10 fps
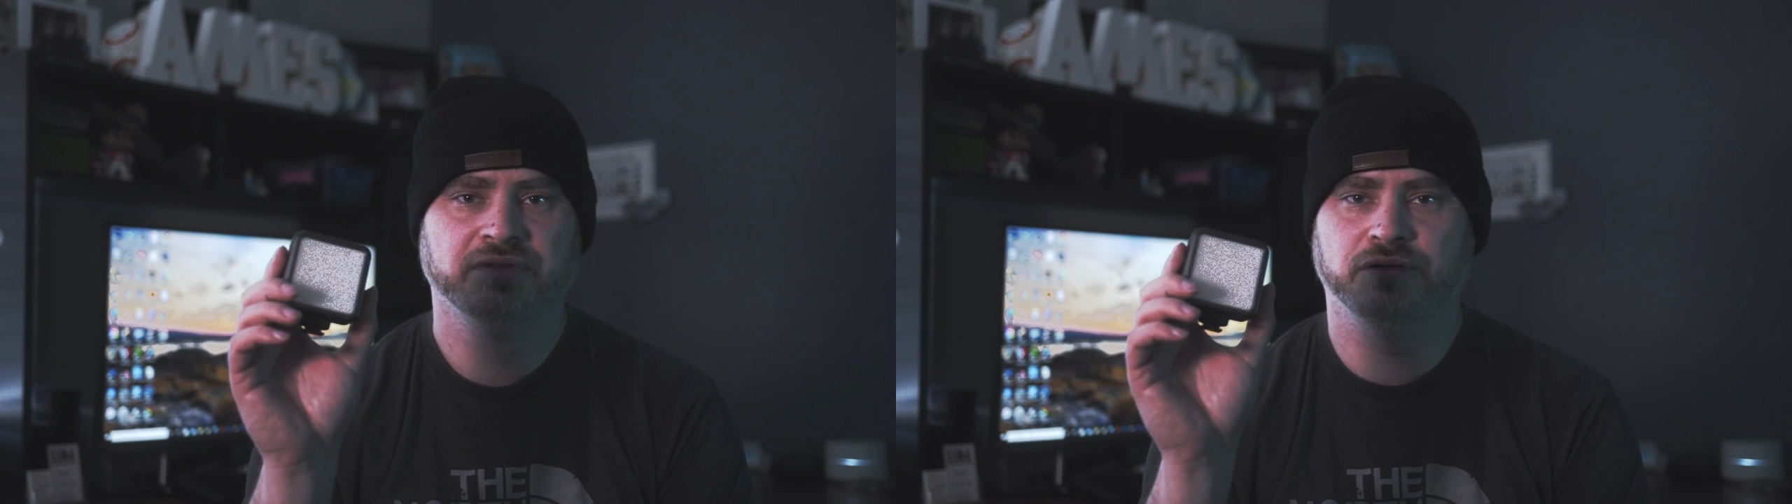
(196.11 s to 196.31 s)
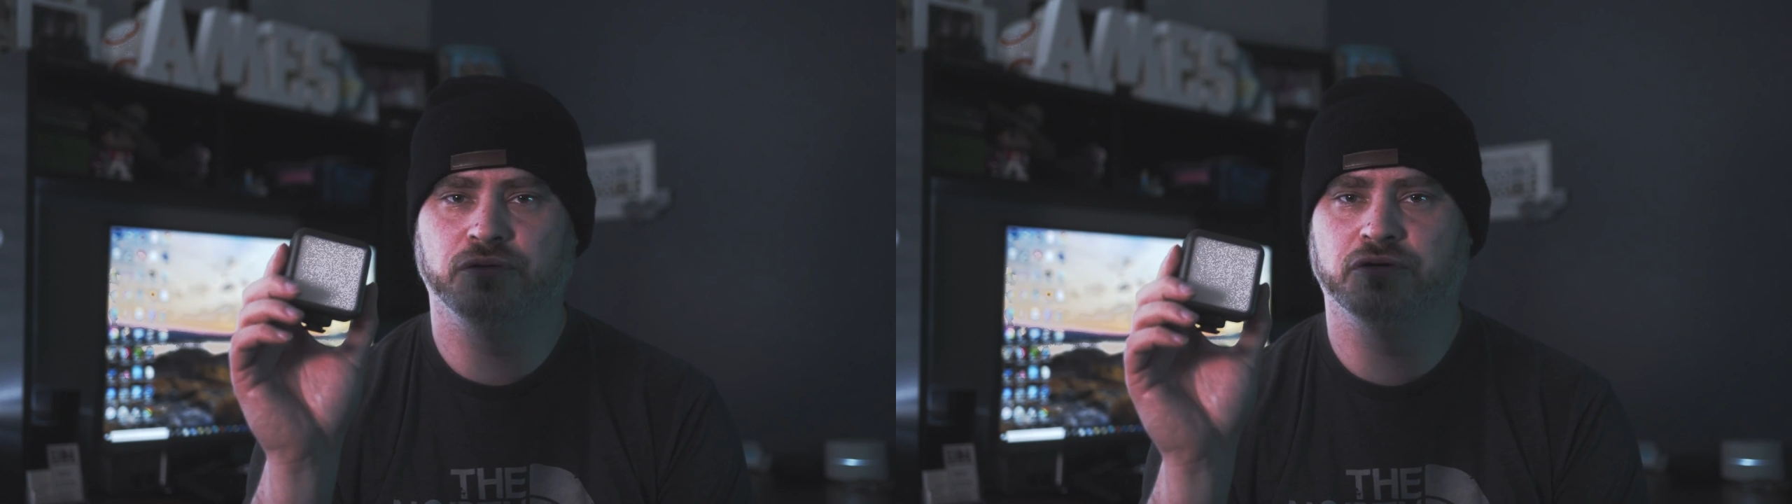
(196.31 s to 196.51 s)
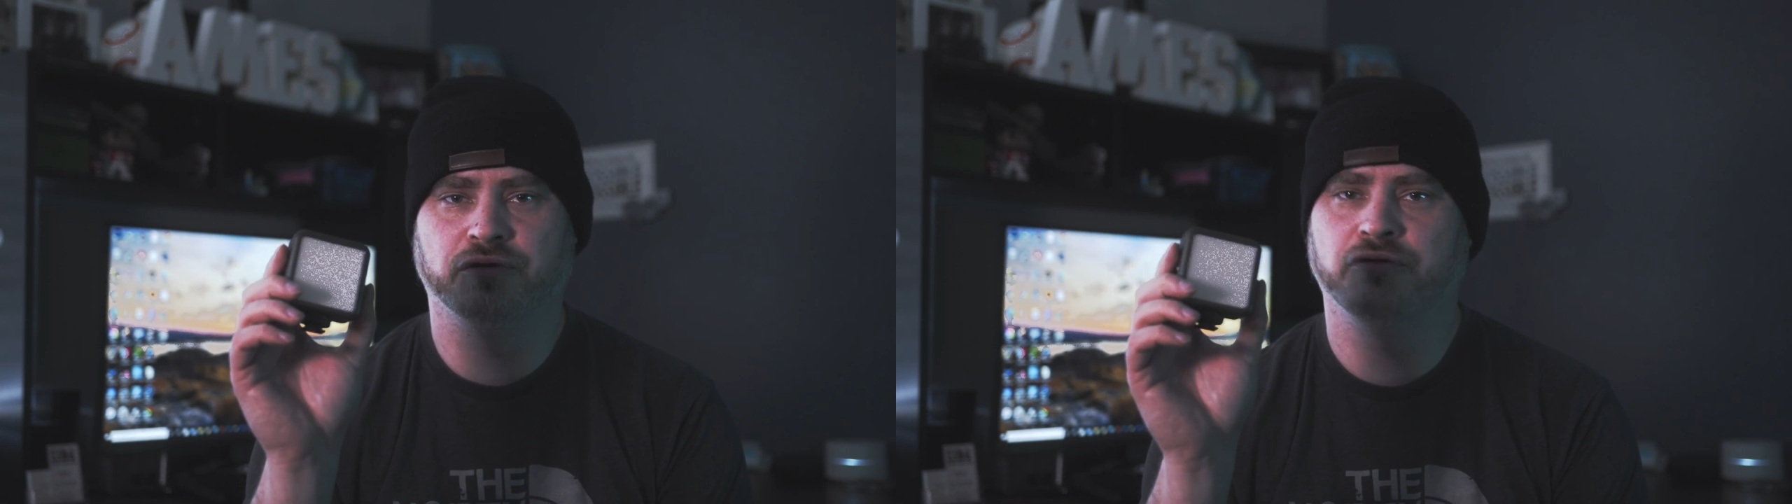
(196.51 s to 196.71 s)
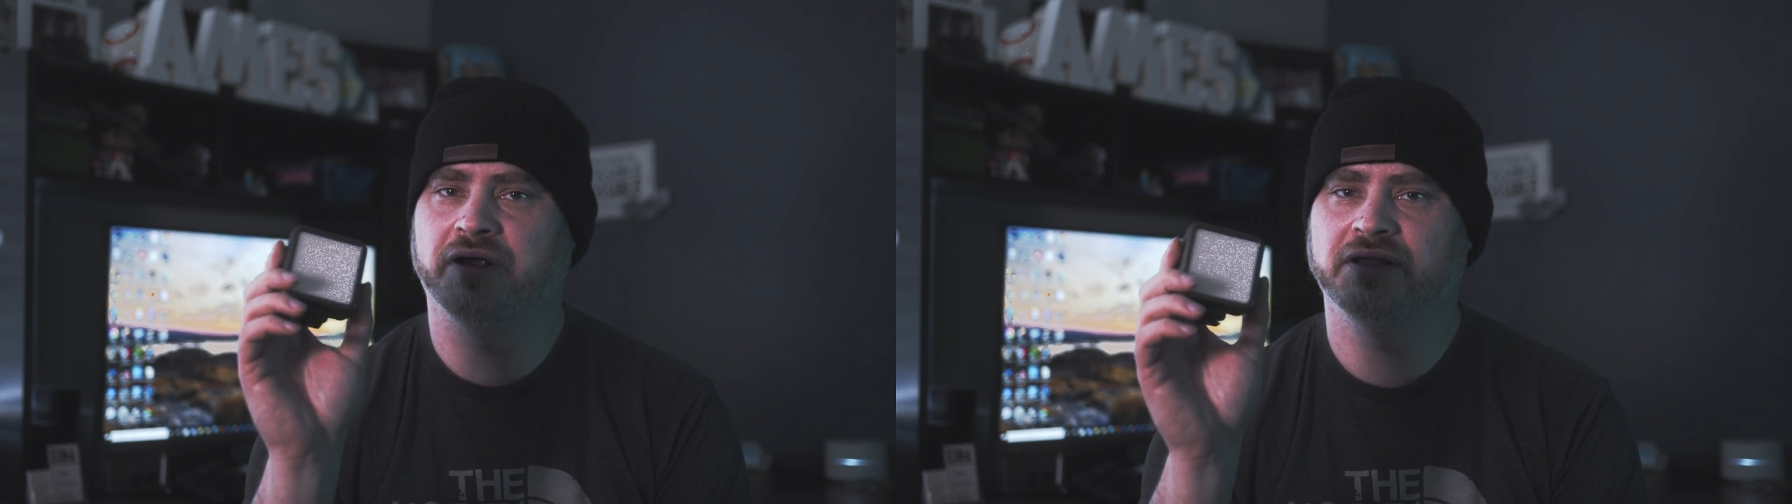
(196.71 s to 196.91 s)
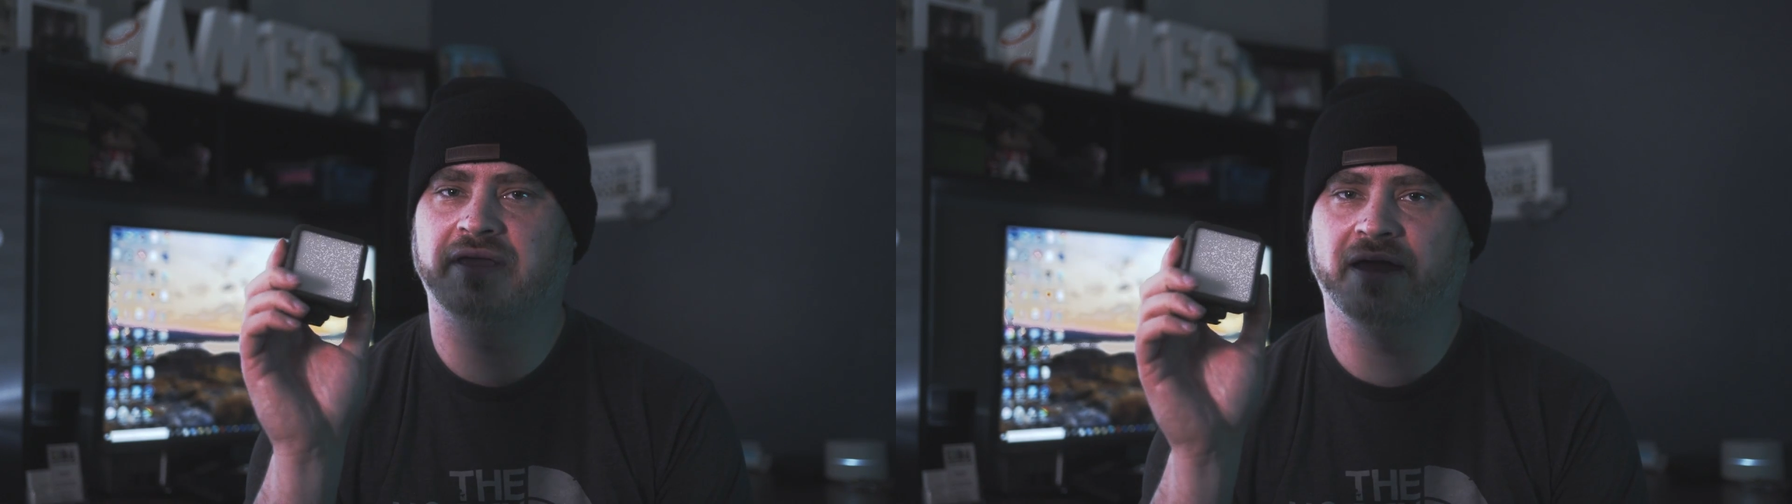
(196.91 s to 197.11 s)
You can
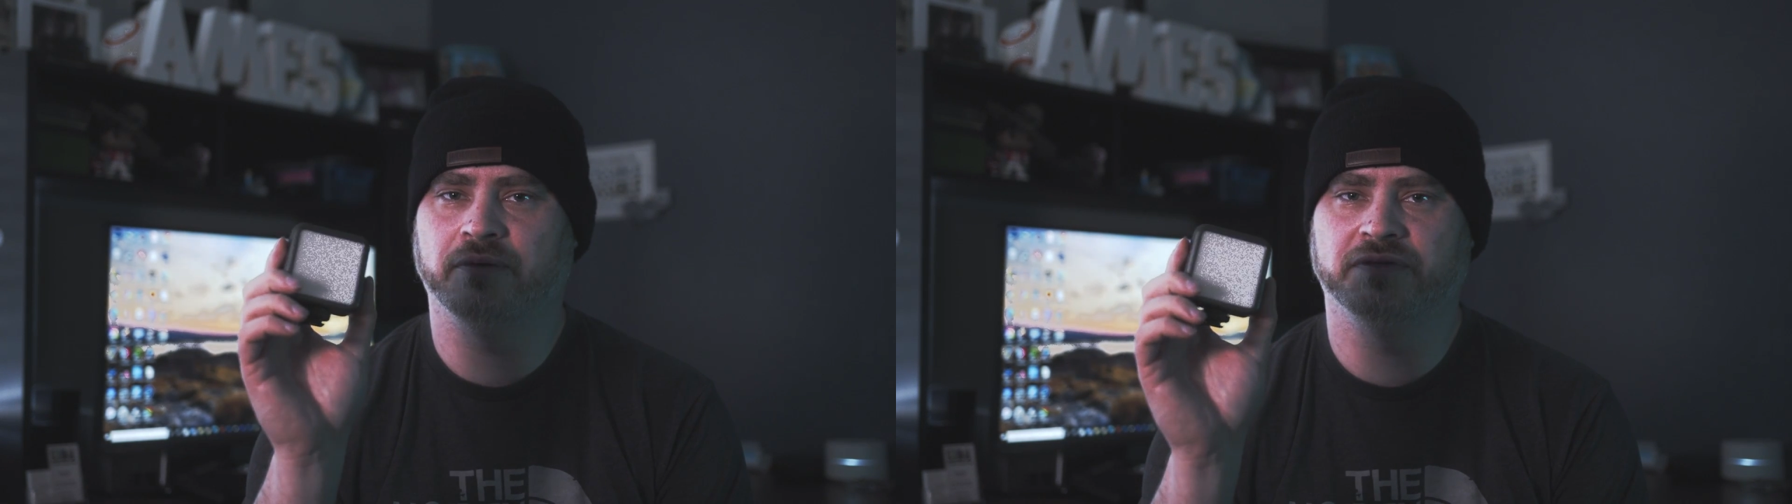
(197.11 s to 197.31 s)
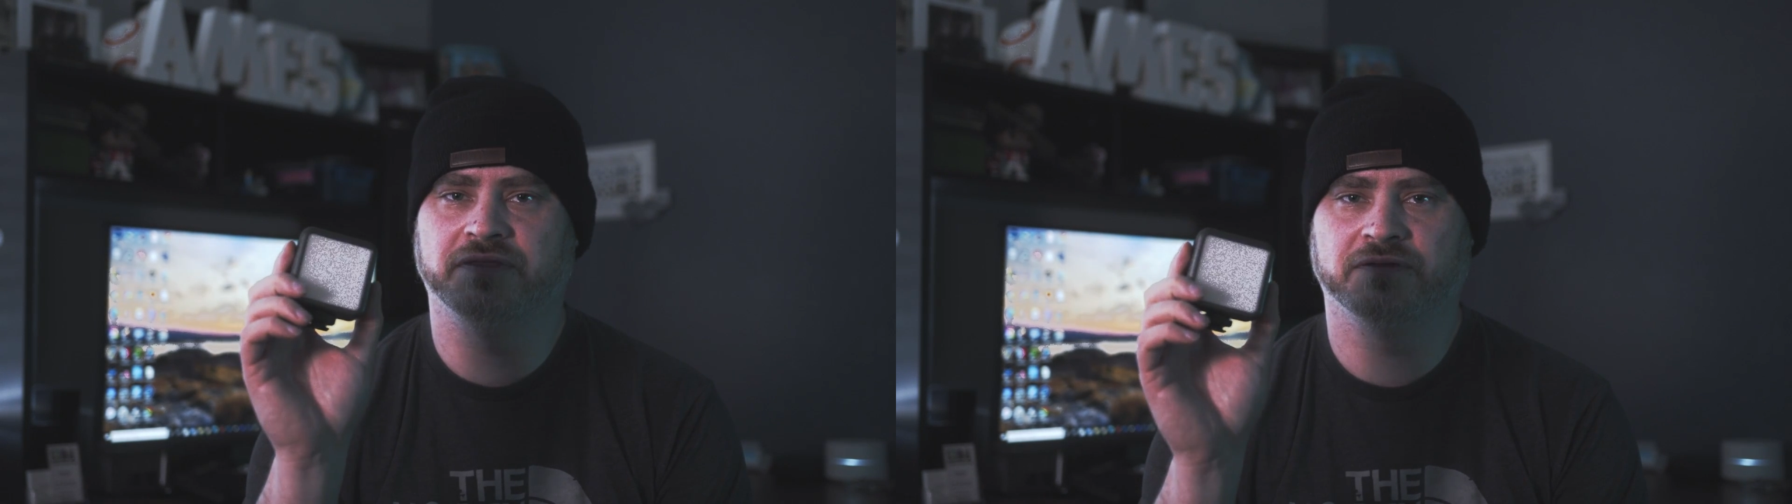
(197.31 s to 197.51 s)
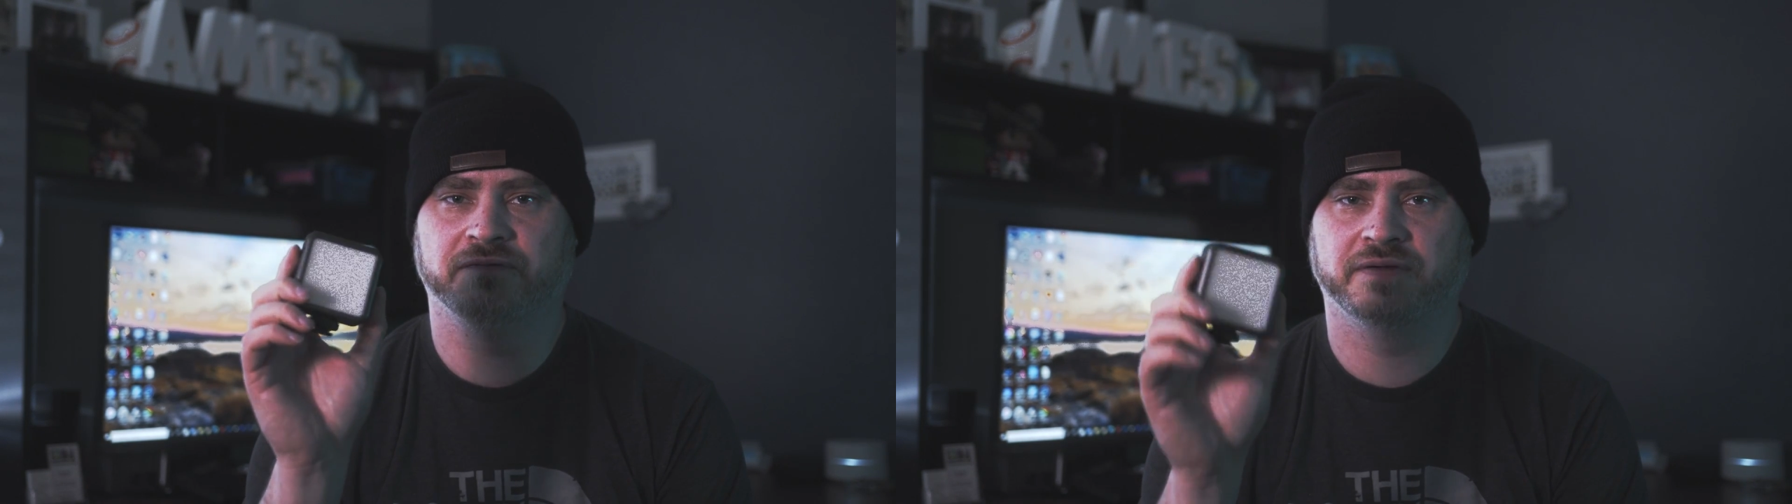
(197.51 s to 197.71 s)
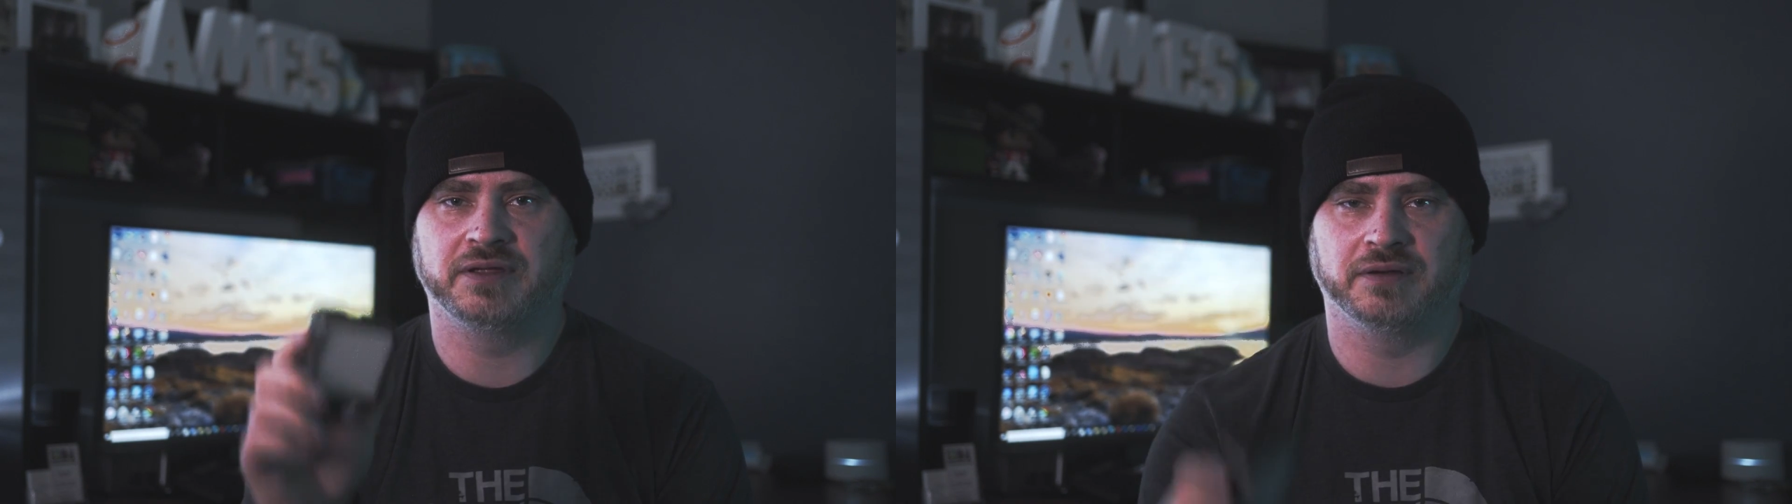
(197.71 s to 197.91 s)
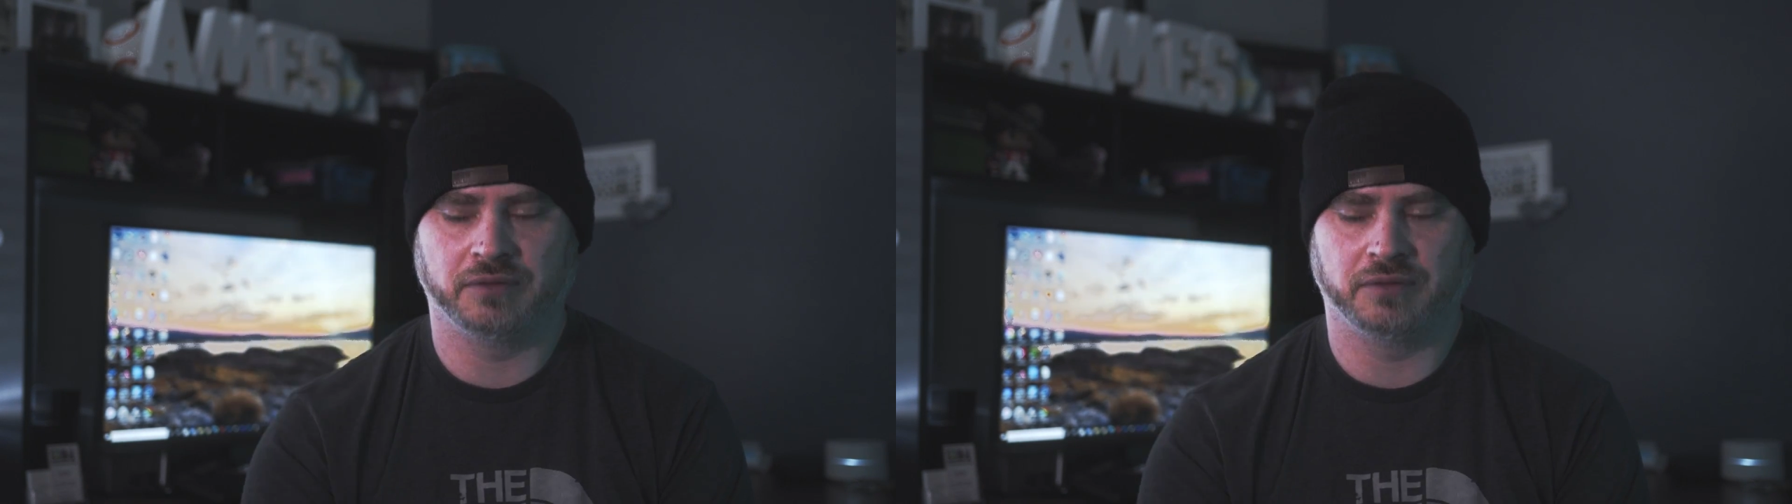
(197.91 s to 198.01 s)
create that with this video,